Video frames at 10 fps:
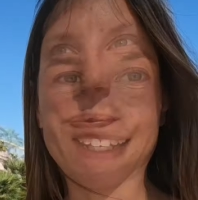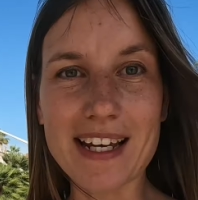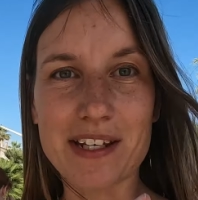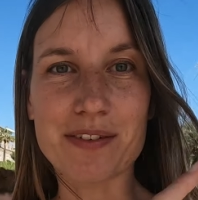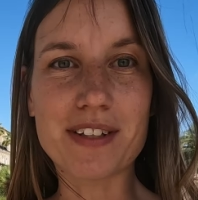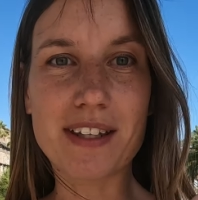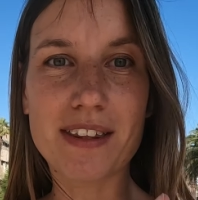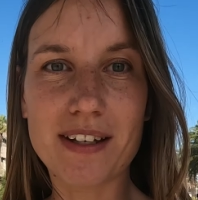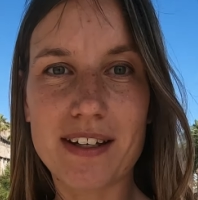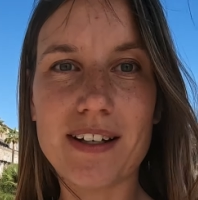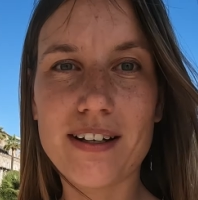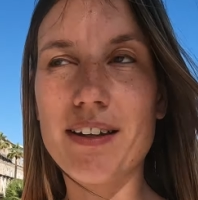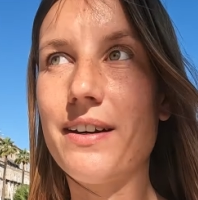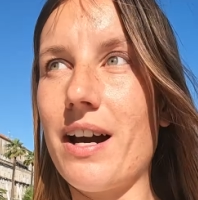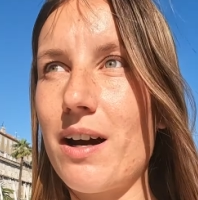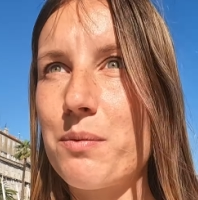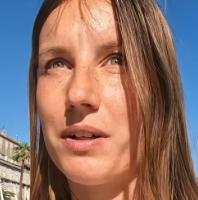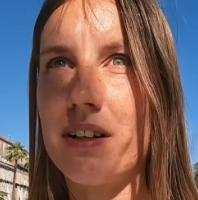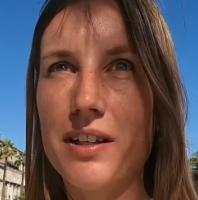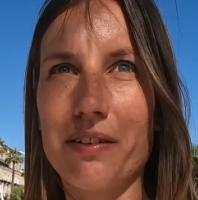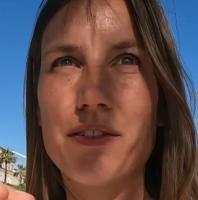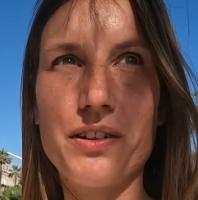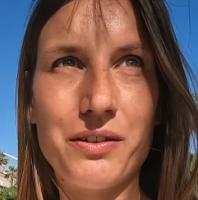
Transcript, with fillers: Yeah, you've seen the, the harbor, you,